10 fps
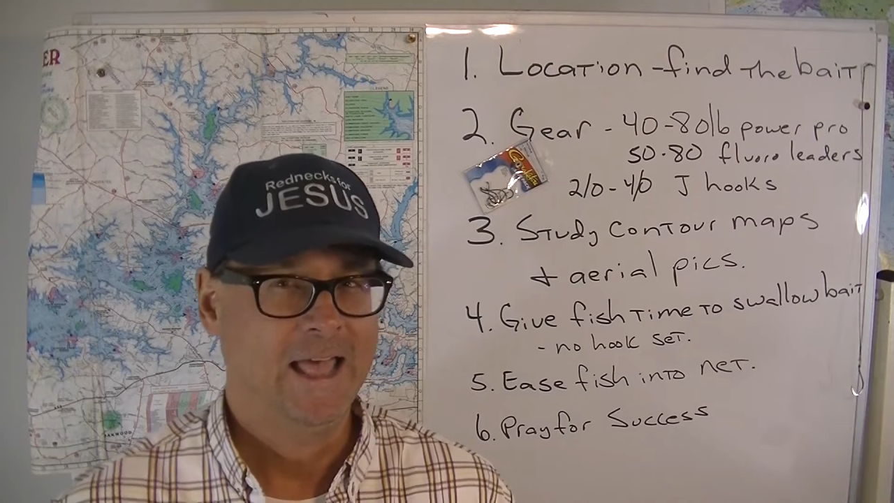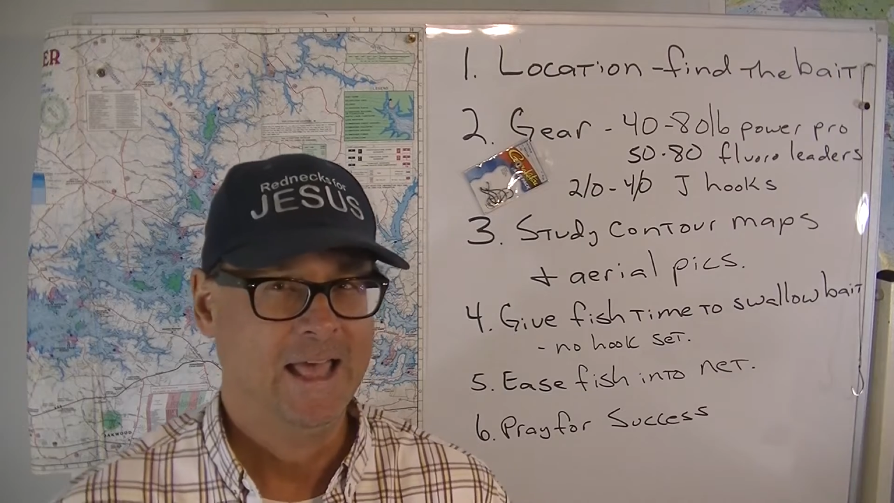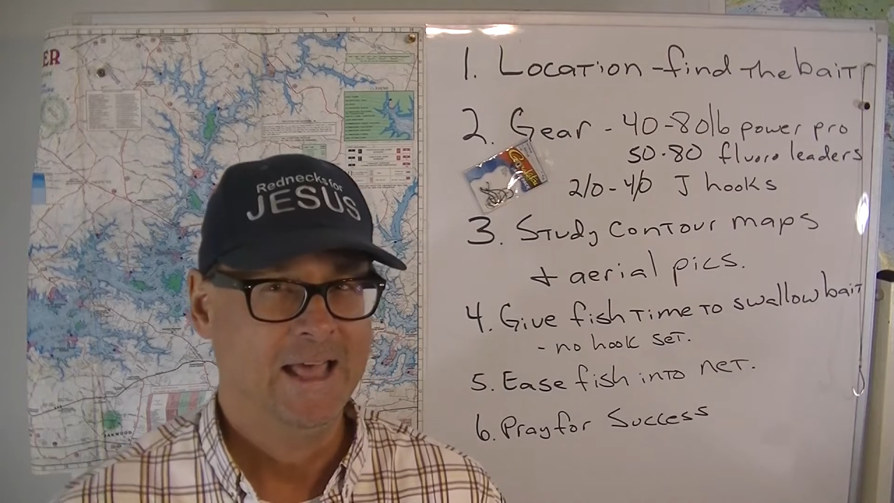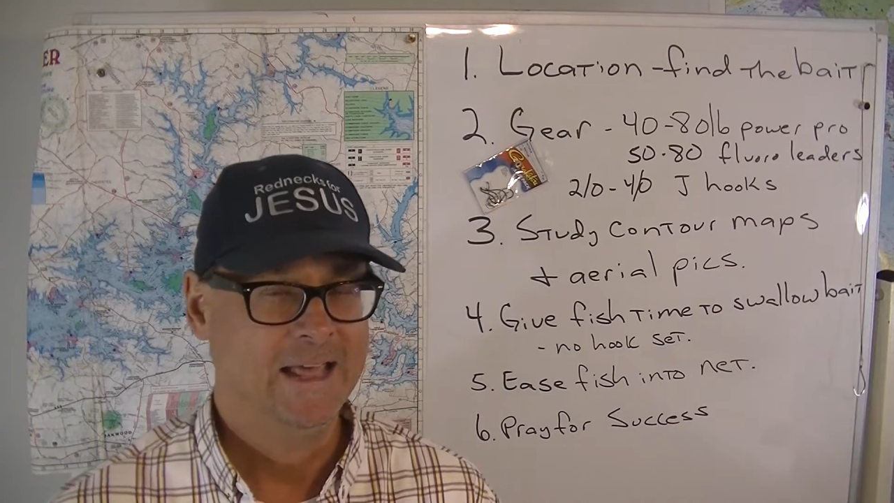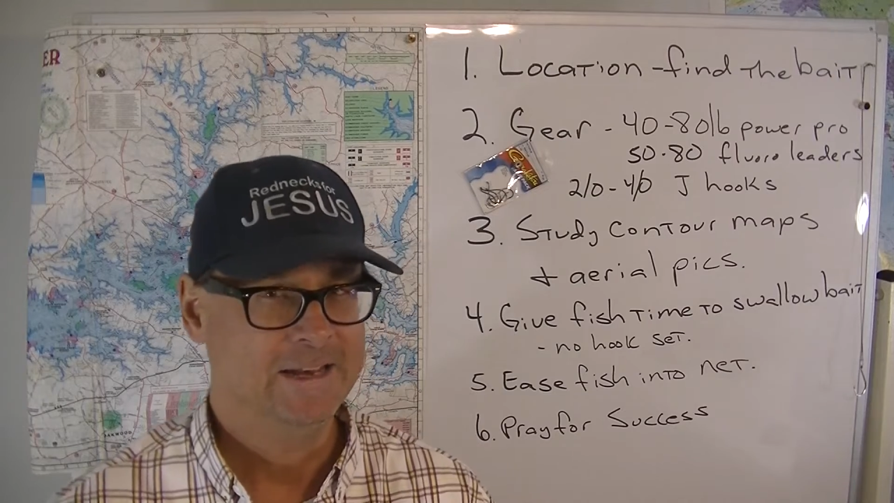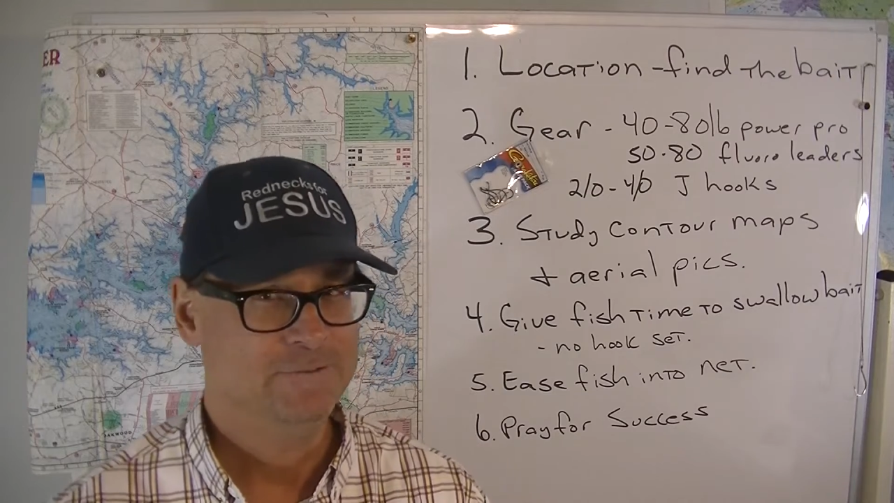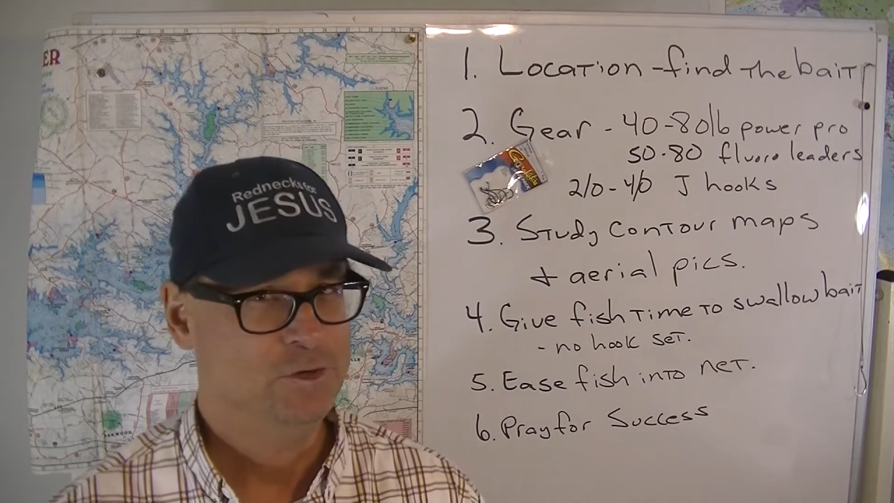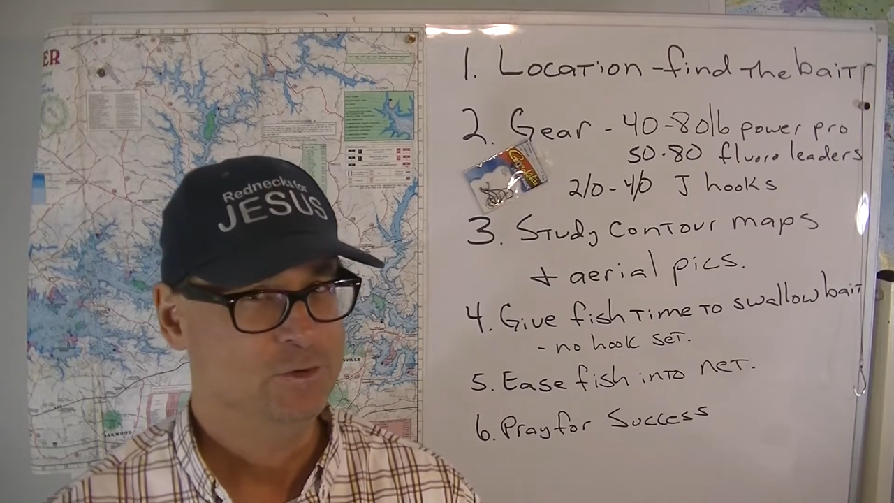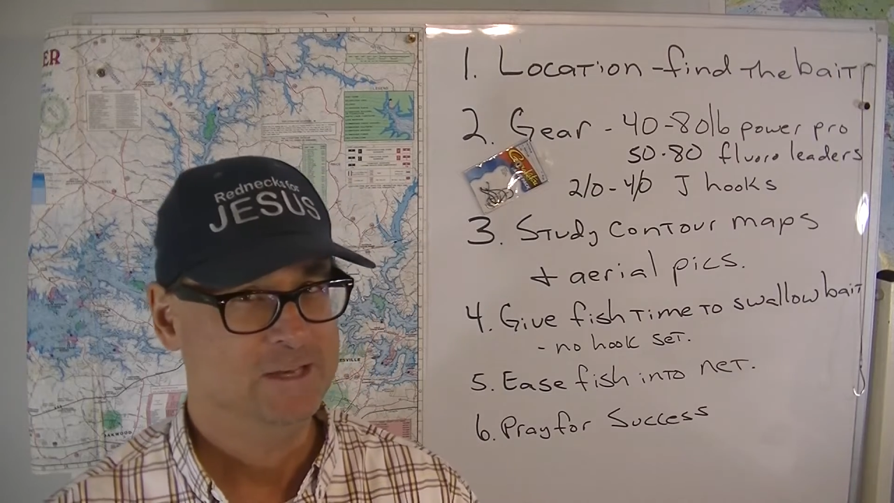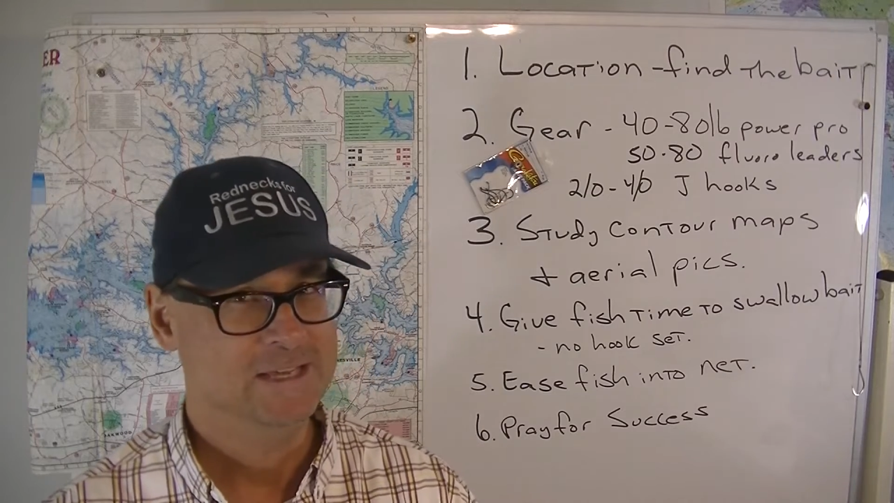and if
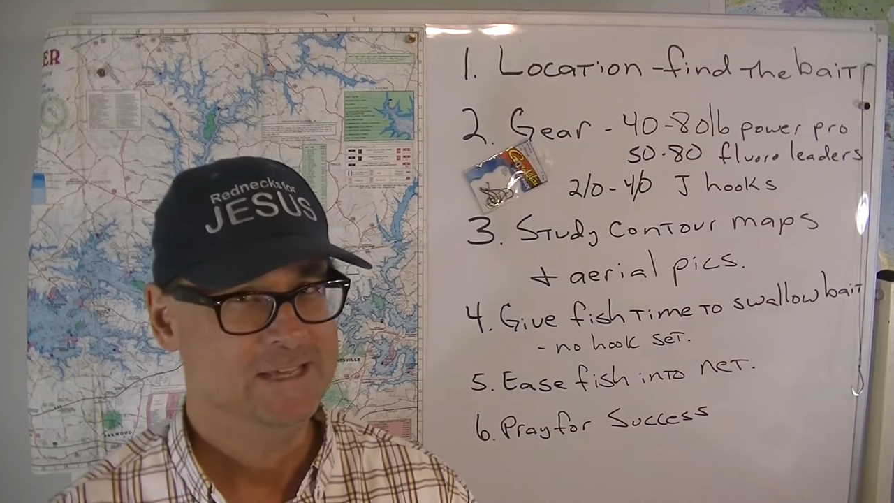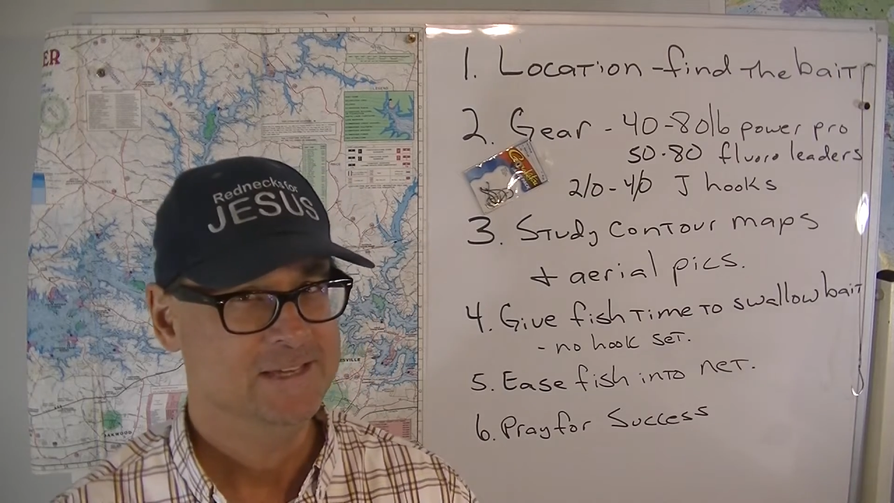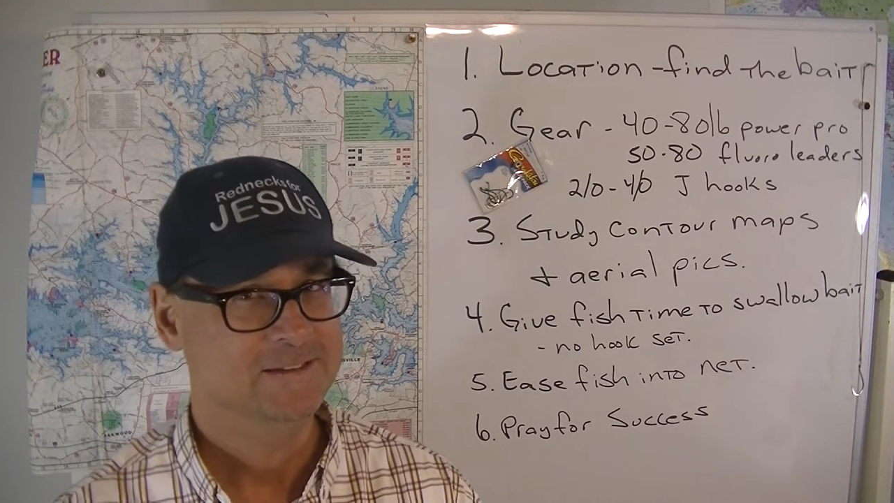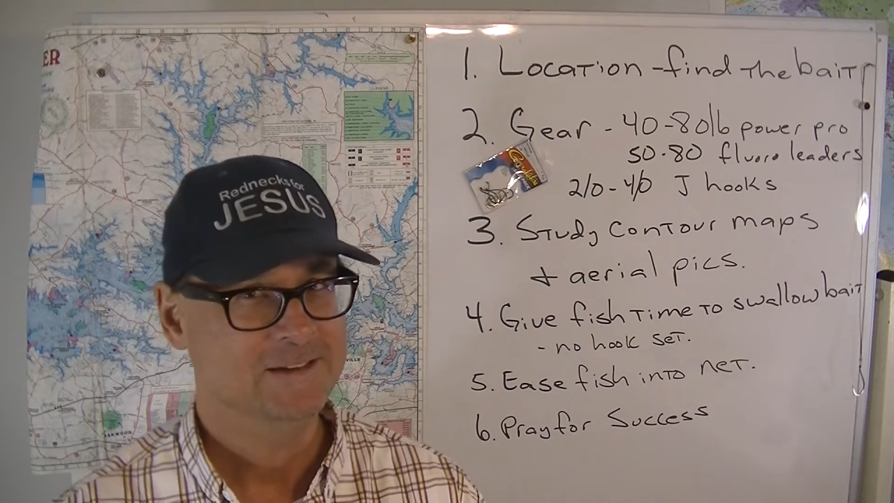you can ease